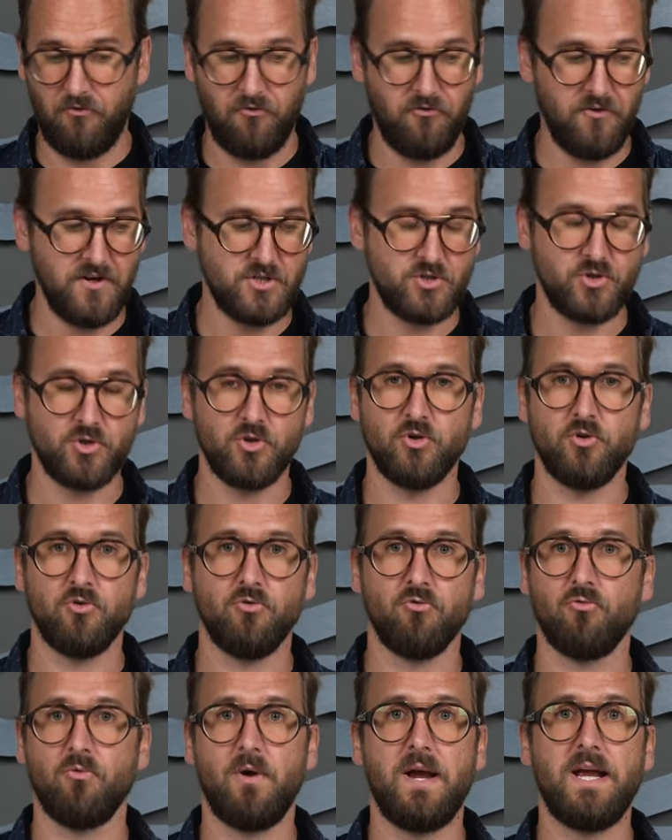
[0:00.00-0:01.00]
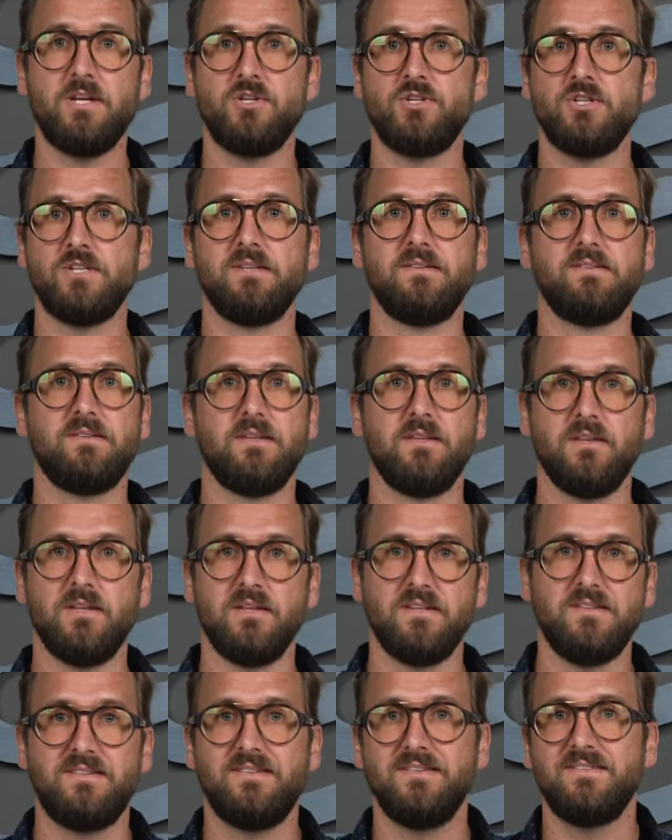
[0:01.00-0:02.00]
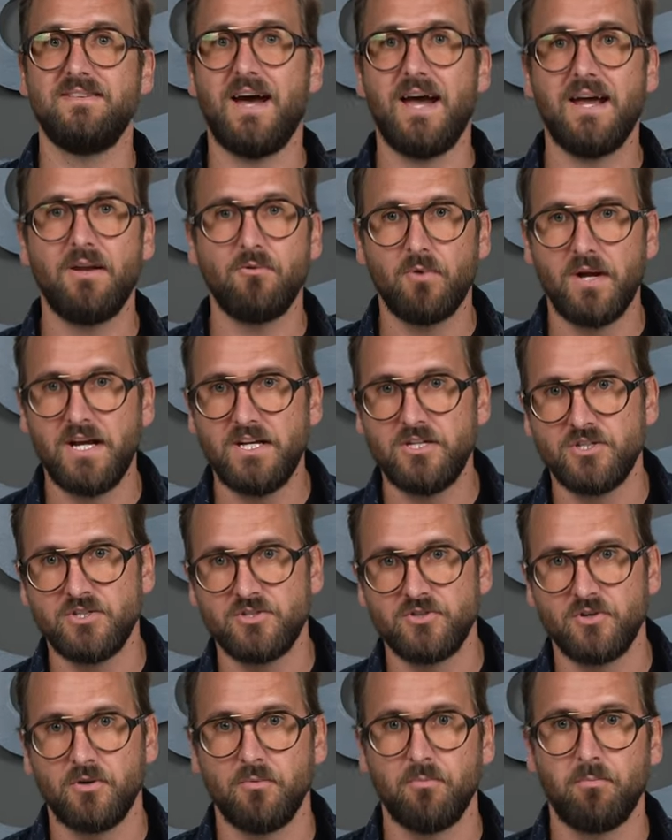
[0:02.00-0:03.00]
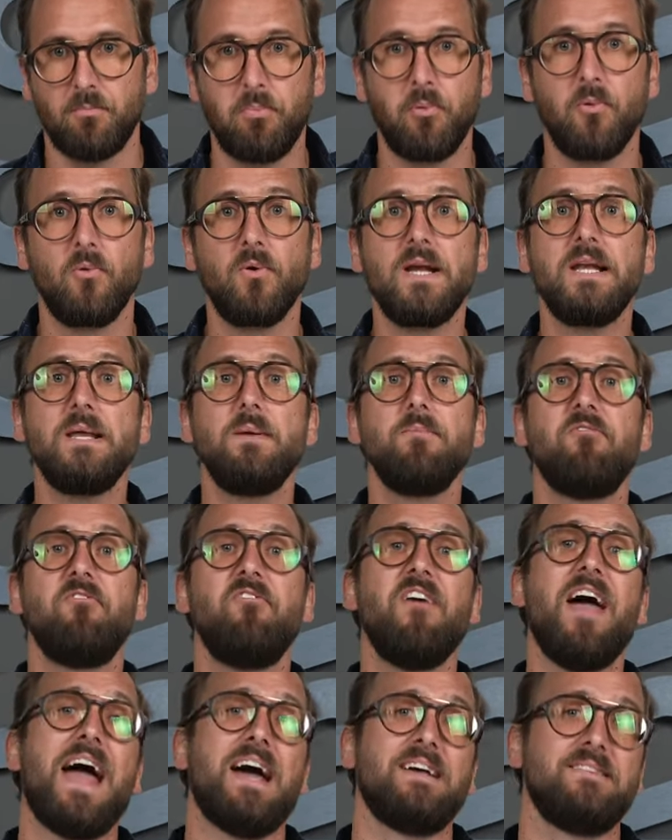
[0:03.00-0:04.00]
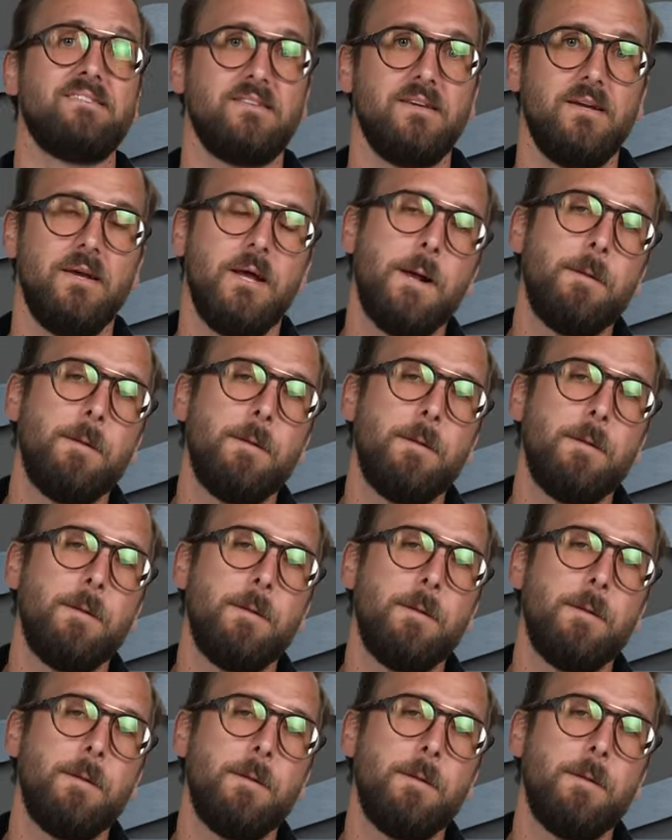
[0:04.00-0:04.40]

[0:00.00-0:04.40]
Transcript: feature ranges and the design ranges are pretty vast.